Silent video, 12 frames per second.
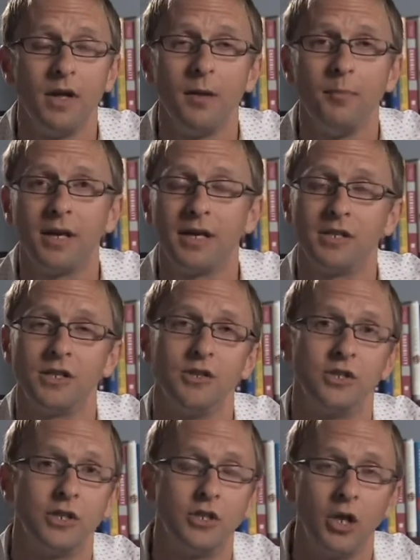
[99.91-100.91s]
because
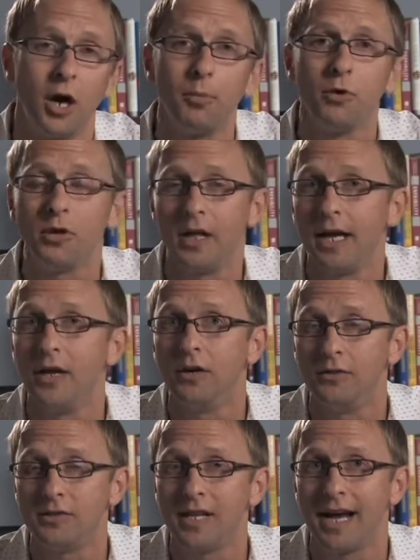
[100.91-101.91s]
there's a double layer
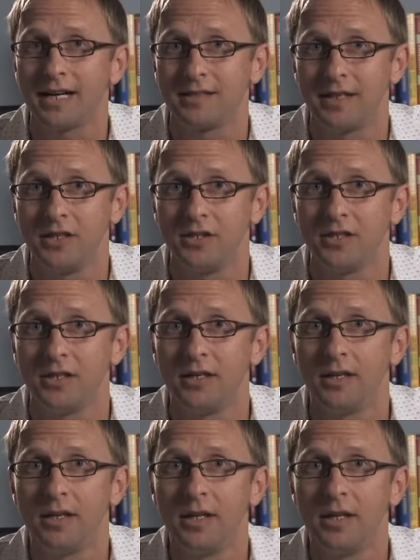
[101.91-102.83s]
of taxation.